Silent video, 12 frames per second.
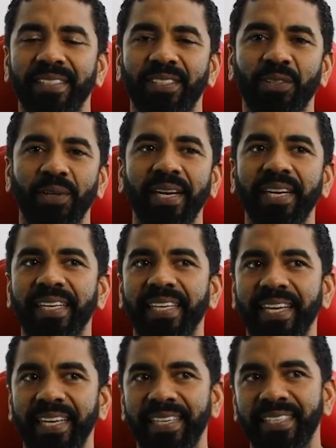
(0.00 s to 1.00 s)
trying to
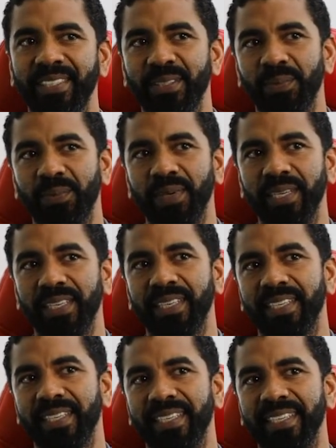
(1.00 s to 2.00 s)
gauge what
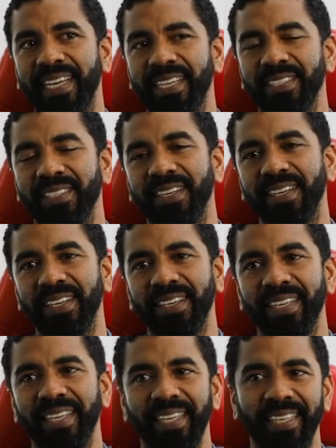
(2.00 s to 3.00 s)
that's going to
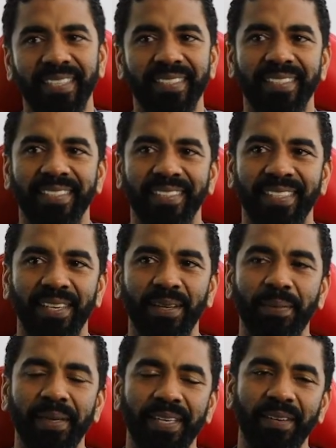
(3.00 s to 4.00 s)
look like is a
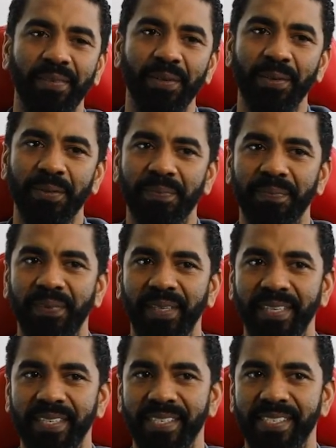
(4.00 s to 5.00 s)
little bit difficult,
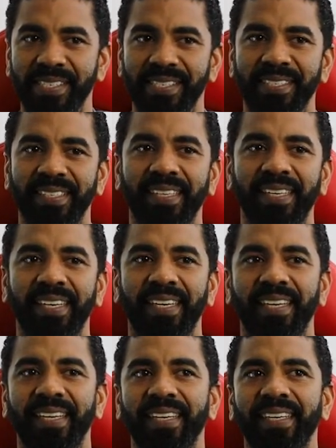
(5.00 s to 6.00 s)
because
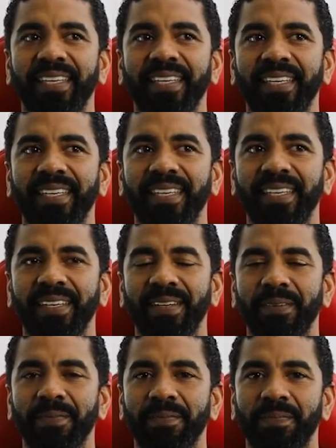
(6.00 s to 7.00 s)

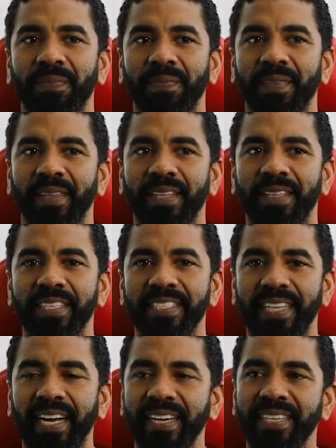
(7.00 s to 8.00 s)
the
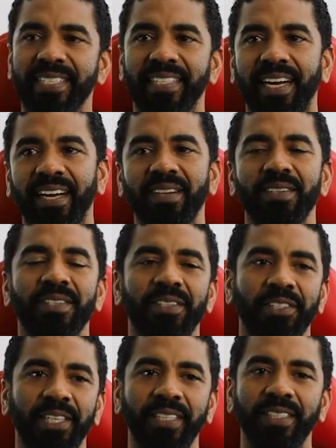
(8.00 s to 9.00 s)
design styles are
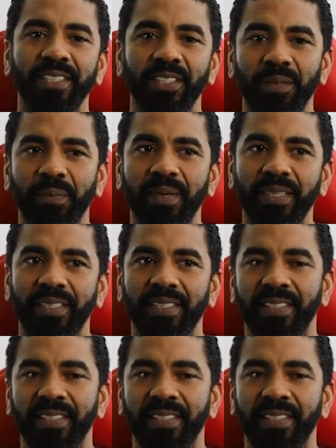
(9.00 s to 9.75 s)
changing so much